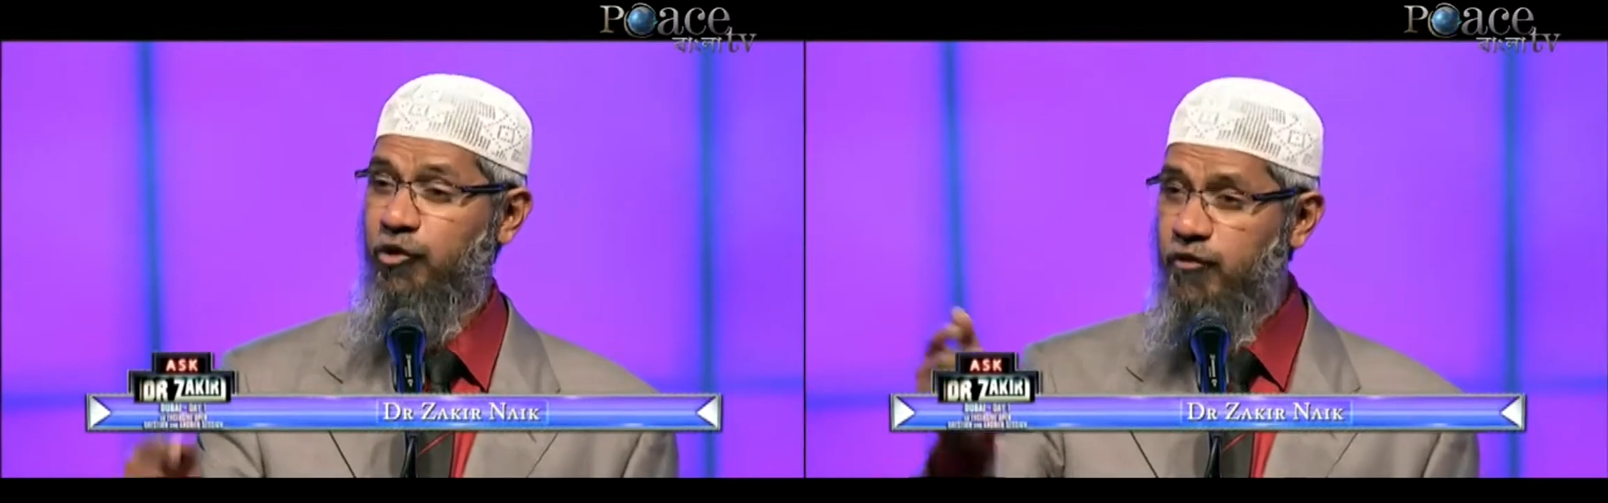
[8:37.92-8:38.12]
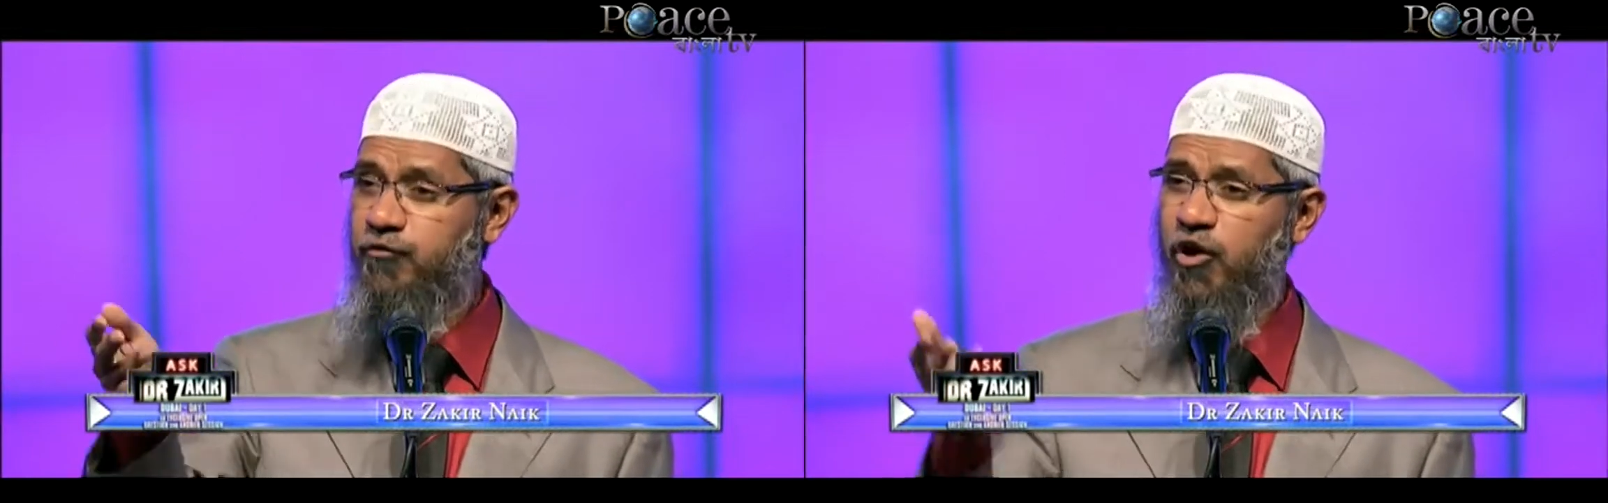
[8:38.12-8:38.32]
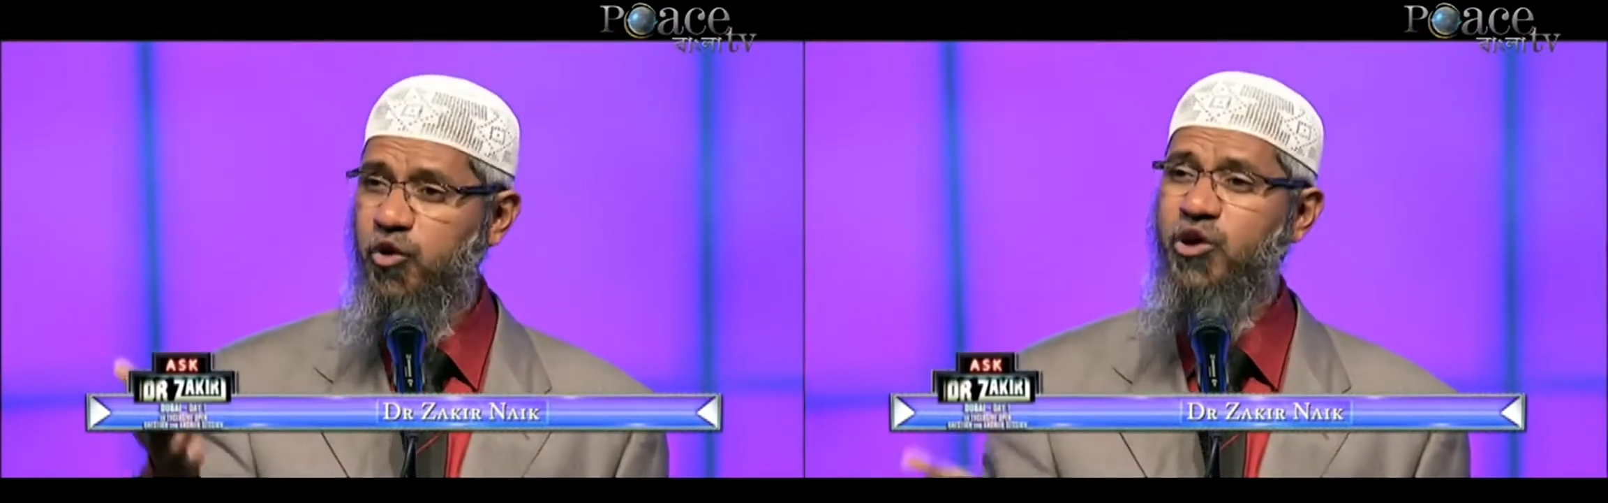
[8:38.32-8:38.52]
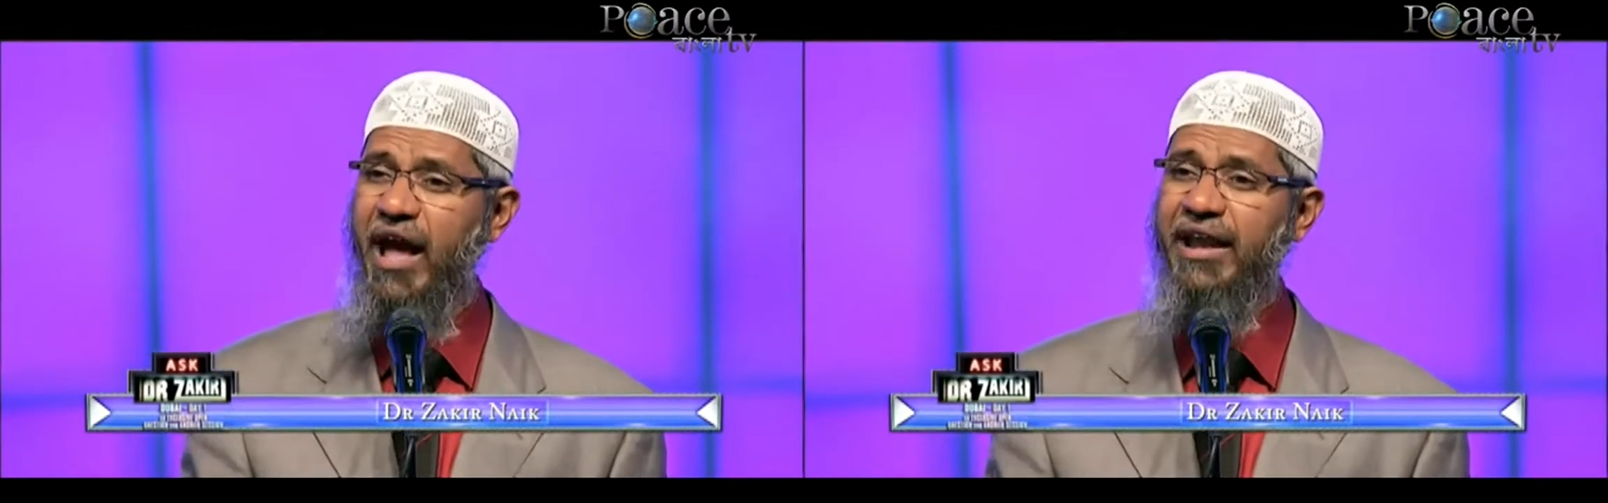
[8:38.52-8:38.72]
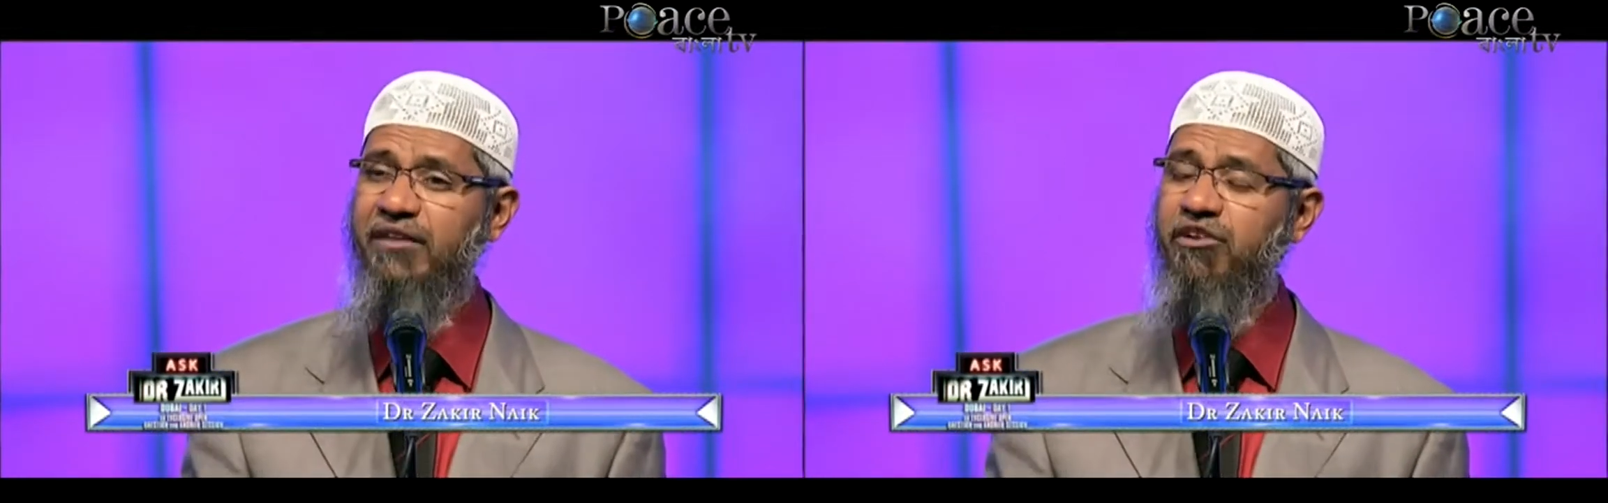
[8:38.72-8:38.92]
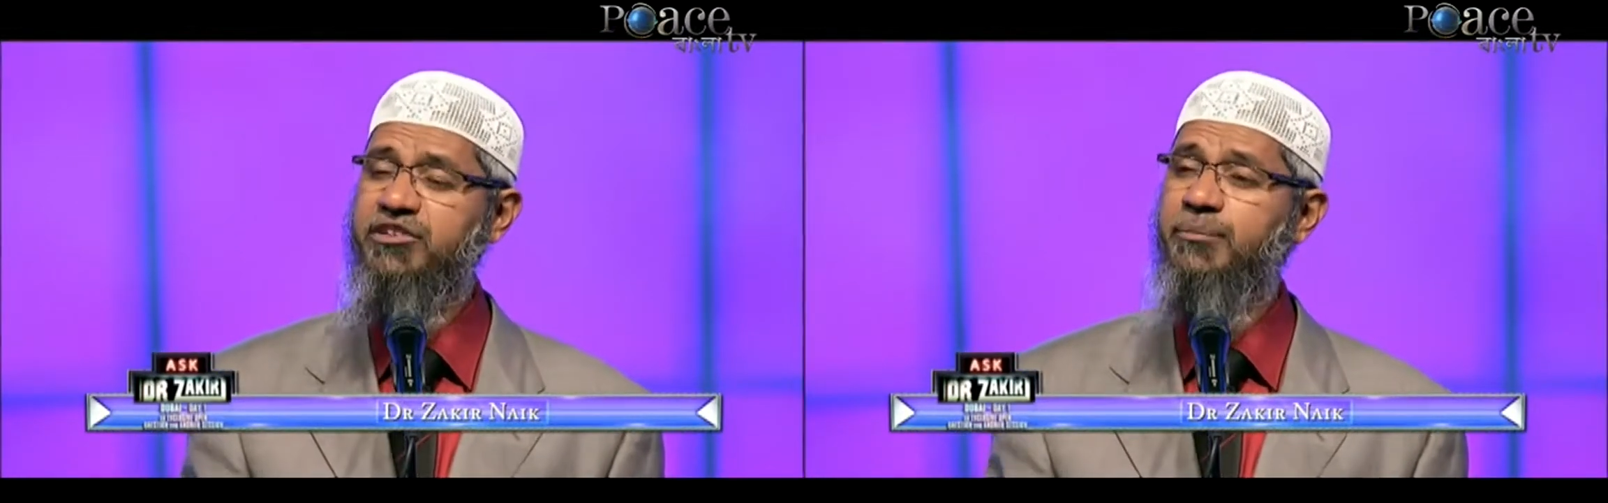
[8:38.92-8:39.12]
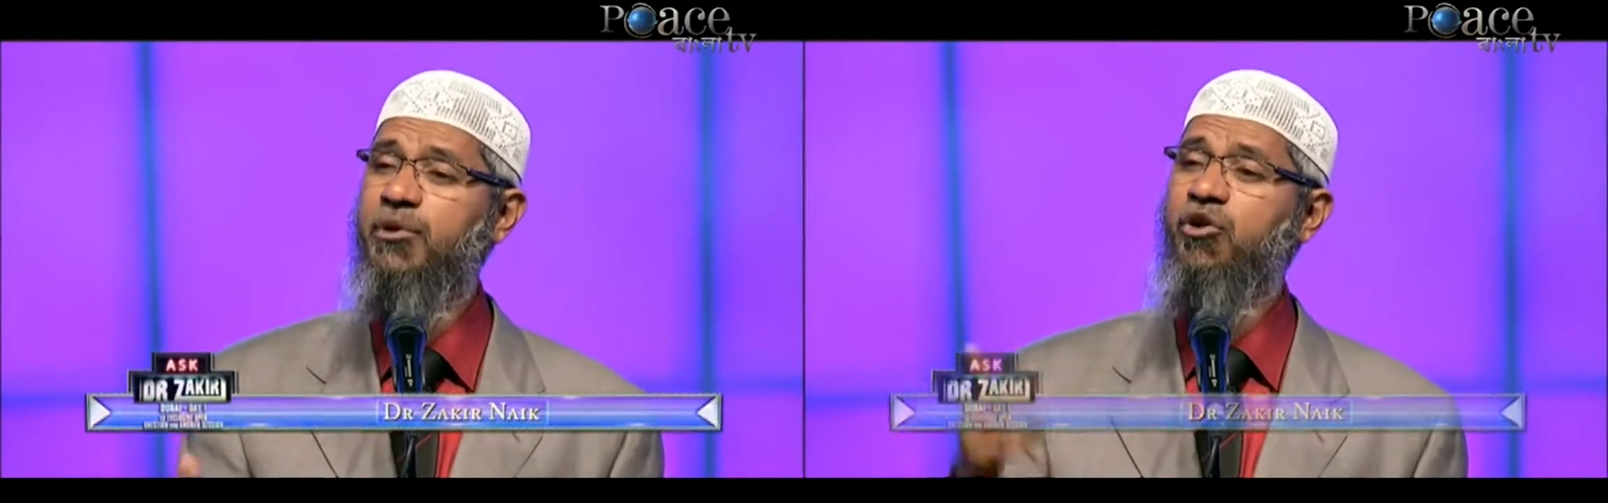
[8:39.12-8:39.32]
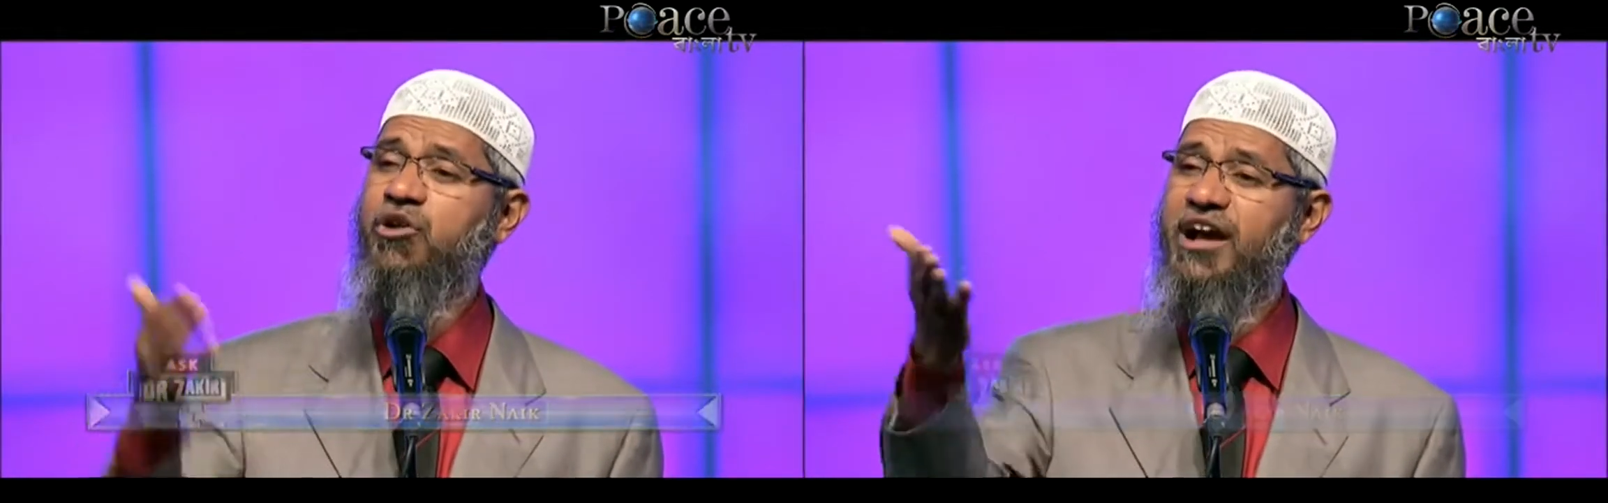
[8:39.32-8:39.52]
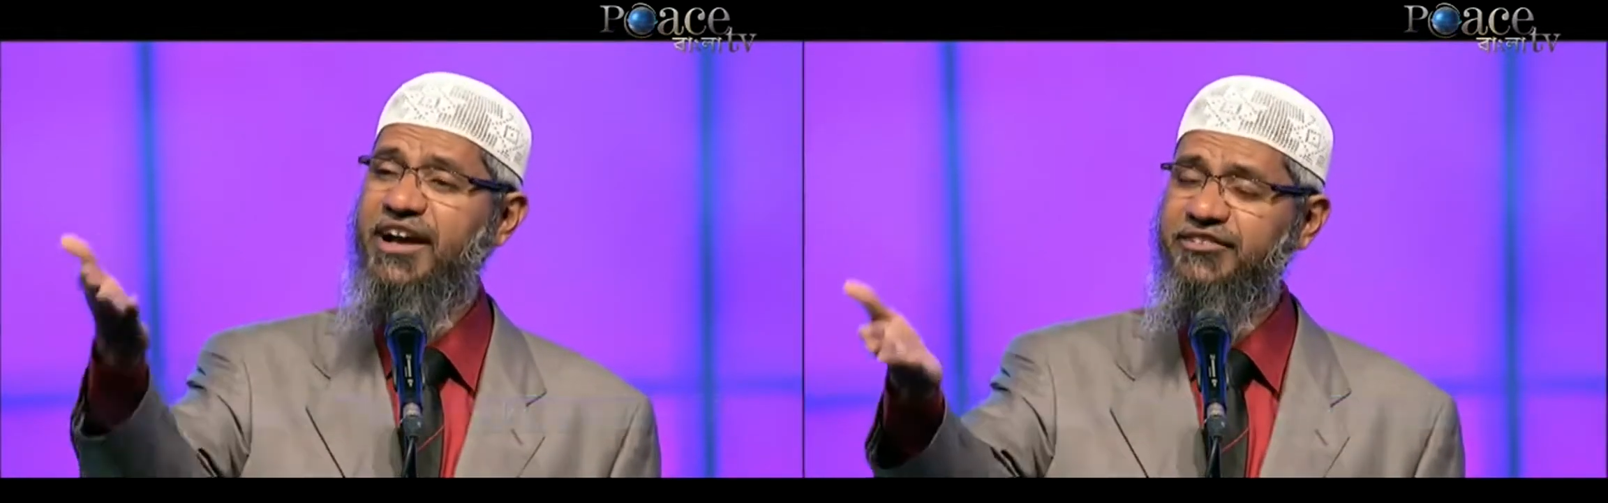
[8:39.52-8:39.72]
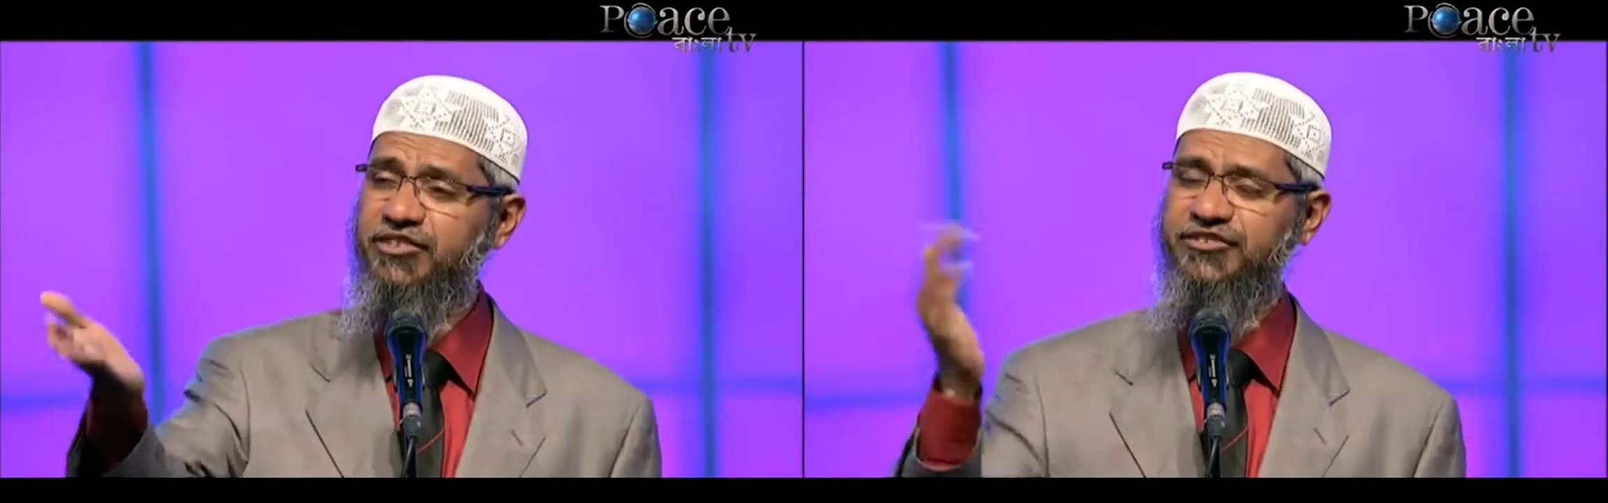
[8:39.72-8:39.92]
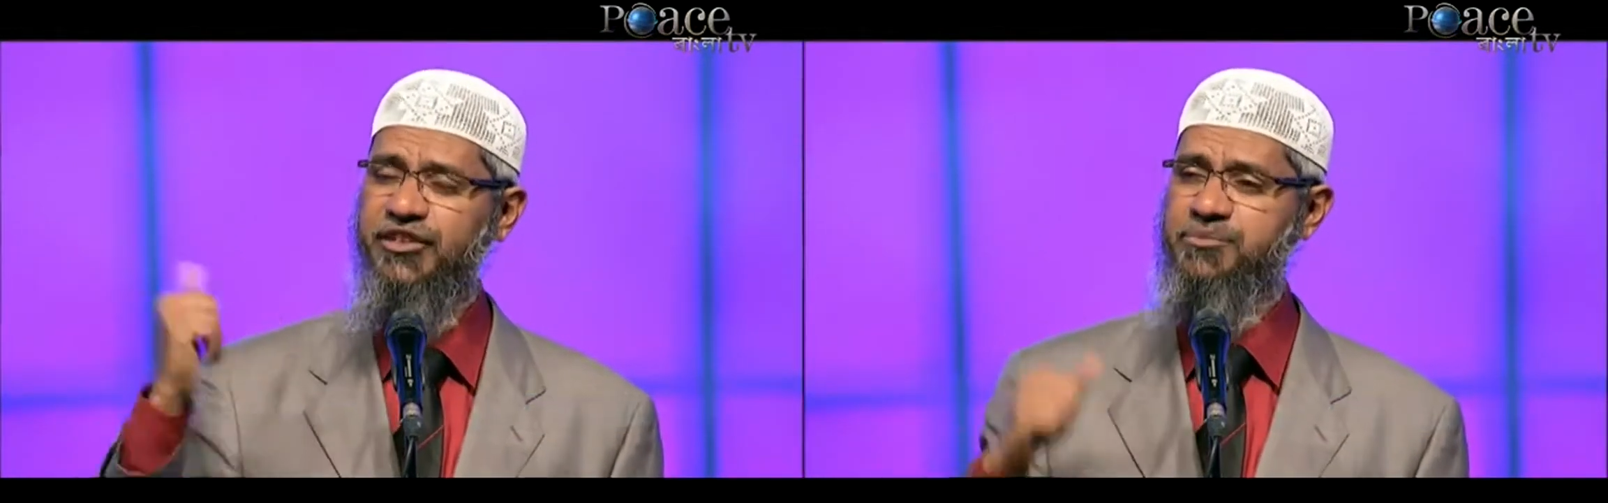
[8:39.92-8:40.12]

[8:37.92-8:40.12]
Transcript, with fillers: So if you're doing idol worship, you're going against your